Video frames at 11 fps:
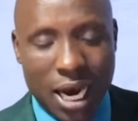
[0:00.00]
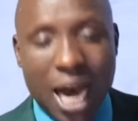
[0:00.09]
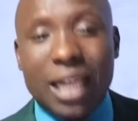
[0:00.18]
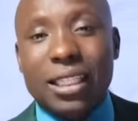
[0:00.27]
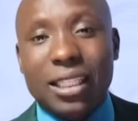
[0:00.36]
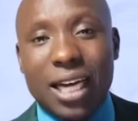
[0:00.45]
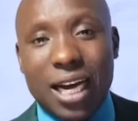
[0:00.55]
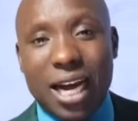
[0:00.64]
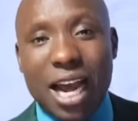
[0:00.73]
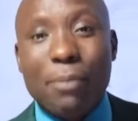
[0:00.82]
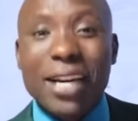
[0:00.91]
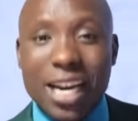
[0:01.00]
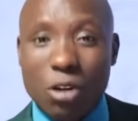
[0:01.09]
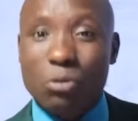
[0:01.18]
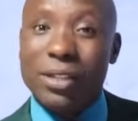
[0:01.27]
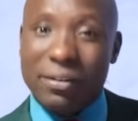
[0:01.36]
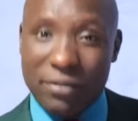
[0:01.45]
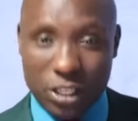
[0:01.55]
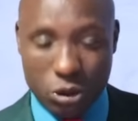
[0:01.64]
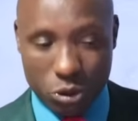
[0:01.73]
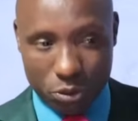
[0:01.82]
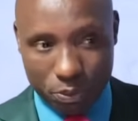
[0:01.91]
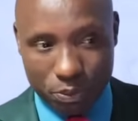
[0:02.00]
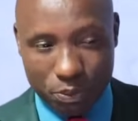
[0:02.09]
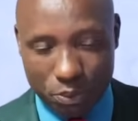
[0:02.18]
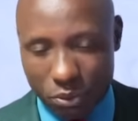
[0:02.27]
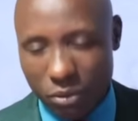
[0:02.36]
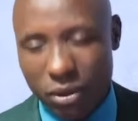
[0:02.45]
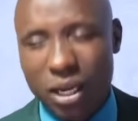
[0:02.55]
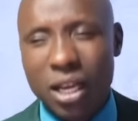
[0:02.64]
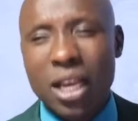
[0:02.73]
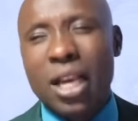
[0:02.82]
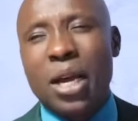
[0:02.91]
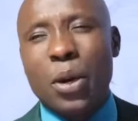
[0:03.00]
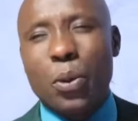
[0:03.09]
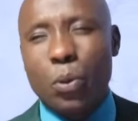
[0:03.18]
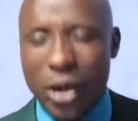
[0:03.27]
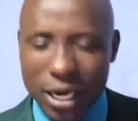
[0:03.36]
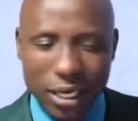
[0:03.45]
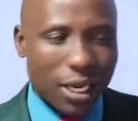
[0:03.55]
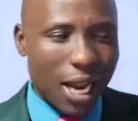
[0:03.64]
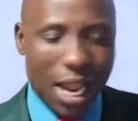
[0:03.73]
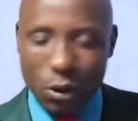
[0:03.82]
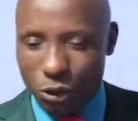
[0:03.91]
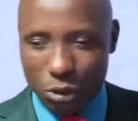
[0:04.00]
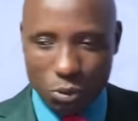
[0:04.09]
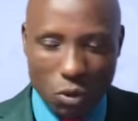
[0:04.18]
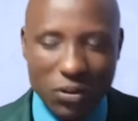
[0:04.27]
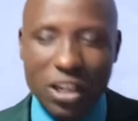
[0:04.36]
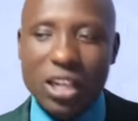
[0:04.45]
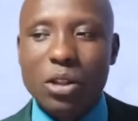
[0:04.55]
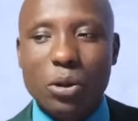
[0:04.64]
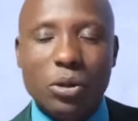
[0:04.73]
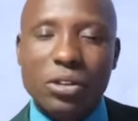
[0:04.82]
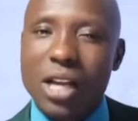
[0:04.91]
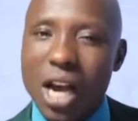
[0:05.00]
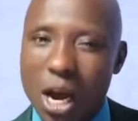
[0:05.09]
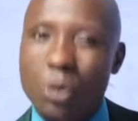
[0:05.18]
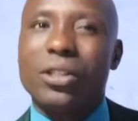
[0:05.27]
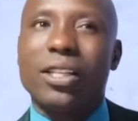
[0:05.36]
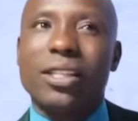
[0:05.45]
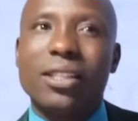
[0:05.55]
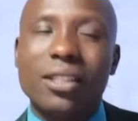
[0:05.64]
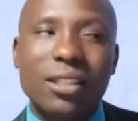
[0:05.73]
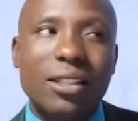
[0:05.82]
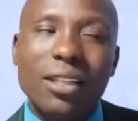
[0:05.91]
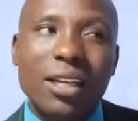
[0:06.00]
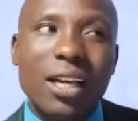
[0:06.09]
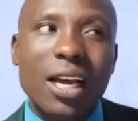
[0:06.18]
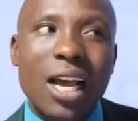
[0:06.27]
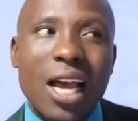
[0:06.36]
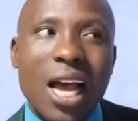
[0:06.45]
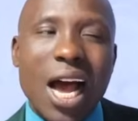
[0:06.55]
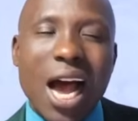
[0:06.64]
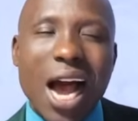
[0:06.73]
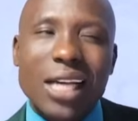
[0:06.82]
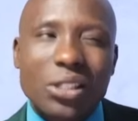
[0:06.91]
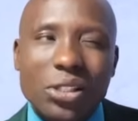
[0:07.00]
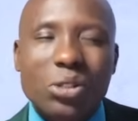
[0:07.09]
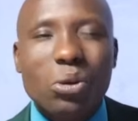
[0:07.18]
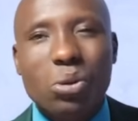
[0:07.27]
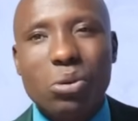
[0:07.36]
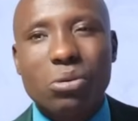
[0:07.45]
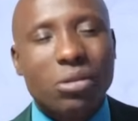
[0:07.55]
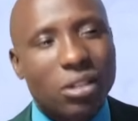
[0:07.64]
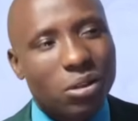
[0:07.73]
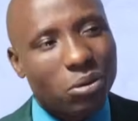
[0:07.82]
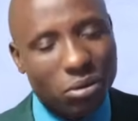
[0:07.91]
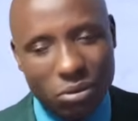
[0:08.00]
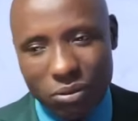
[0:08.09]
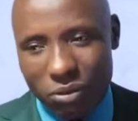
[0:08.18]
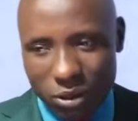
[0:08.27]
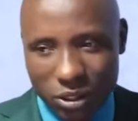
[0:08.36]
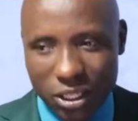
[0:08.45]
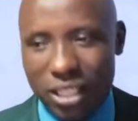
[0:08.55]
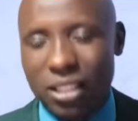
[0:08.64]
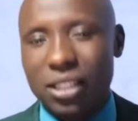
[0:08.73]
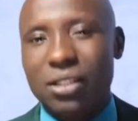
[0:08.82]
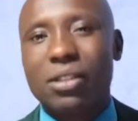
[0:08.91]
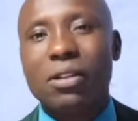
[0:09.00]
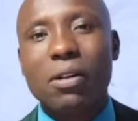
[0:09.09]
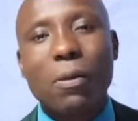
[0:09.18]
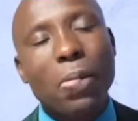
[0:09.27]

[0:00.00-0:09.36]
And I made an observation. When I was moving in those houses, I saw, you know, those shanties.